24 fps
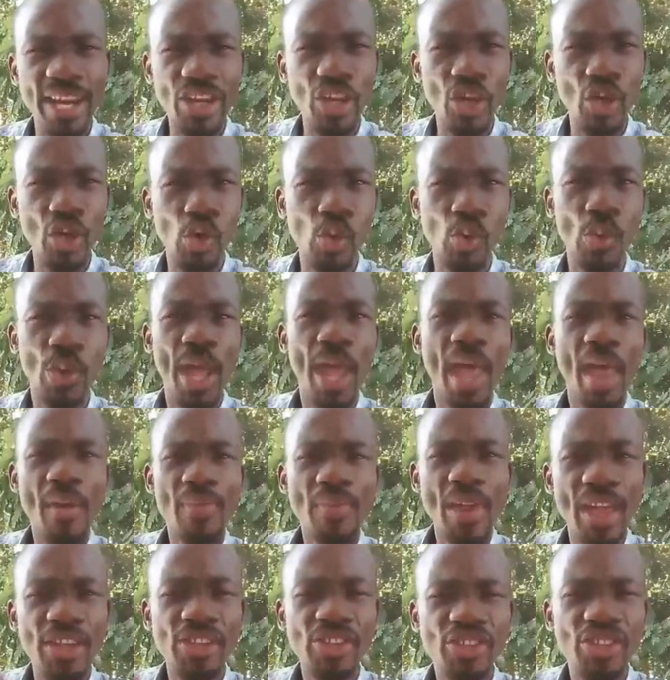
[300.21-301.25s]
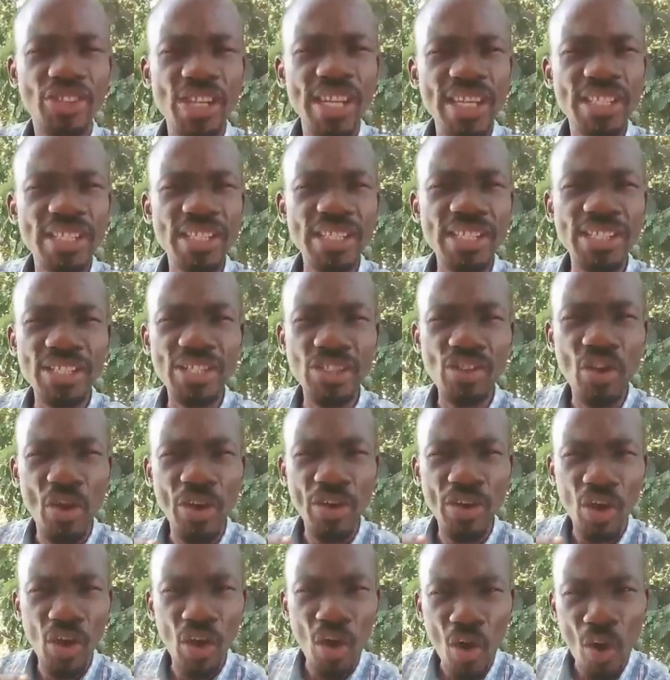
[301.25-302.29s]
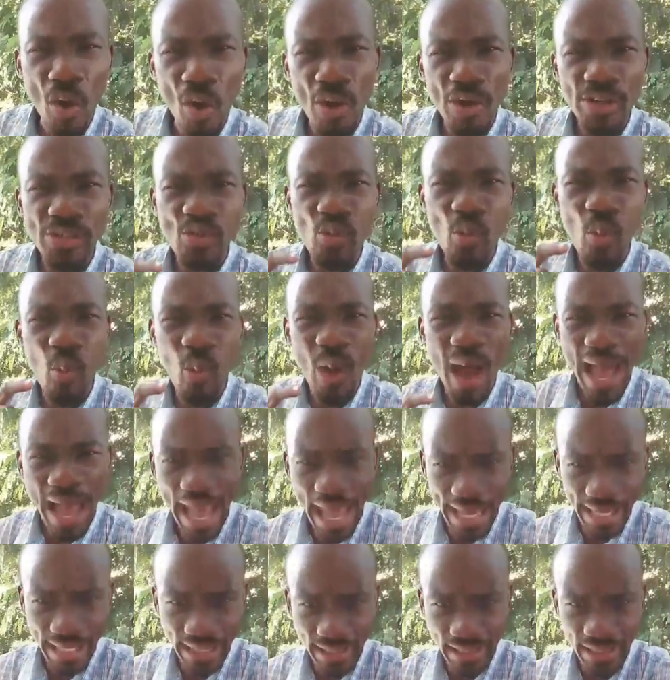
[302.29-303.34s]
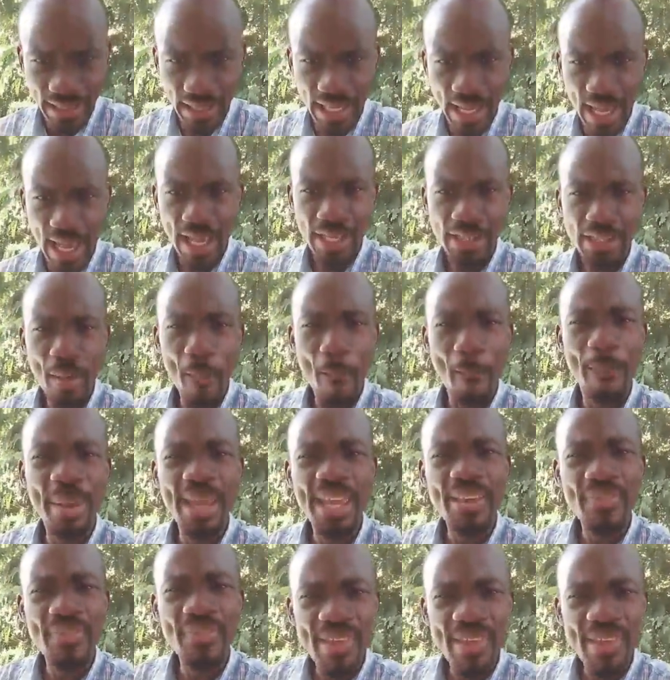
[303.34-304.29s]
to you that Jesus is going to cause wine to be